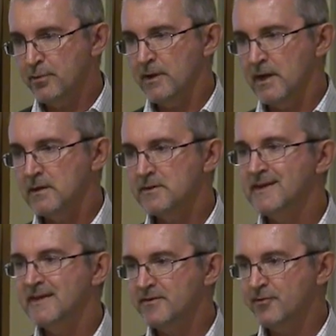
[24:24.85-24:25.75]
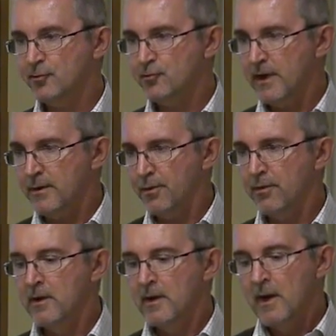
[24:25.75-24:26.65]
product its
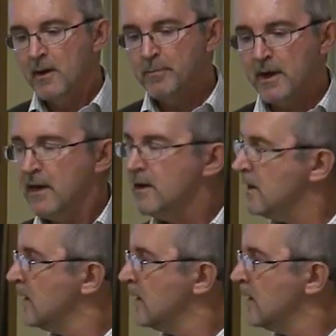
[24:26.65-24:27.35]
strength. But